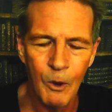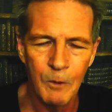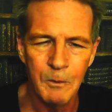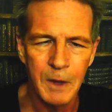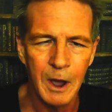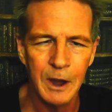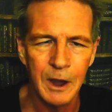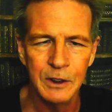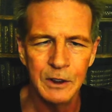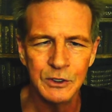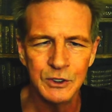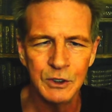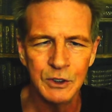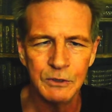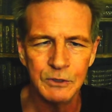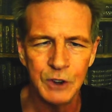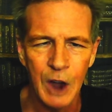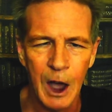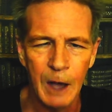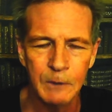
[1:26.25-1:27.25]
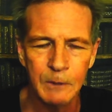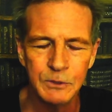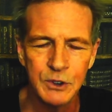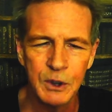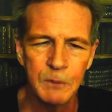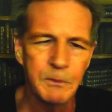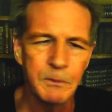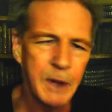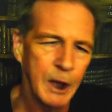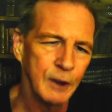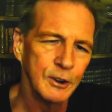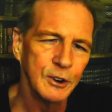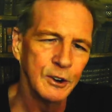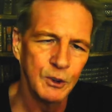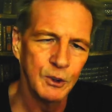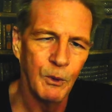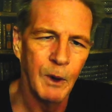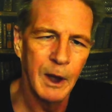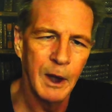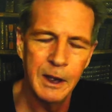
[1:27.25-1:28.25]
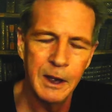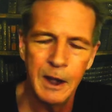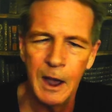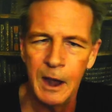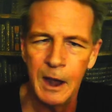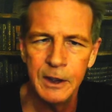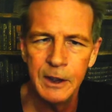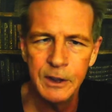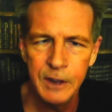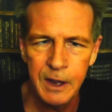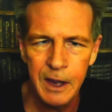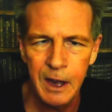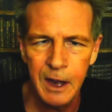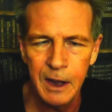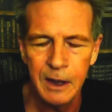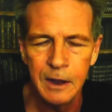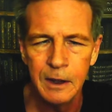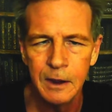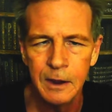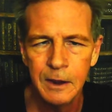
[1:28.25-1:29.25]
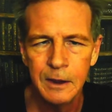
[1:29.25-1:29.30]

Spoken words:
millions of jobs compared to 2019.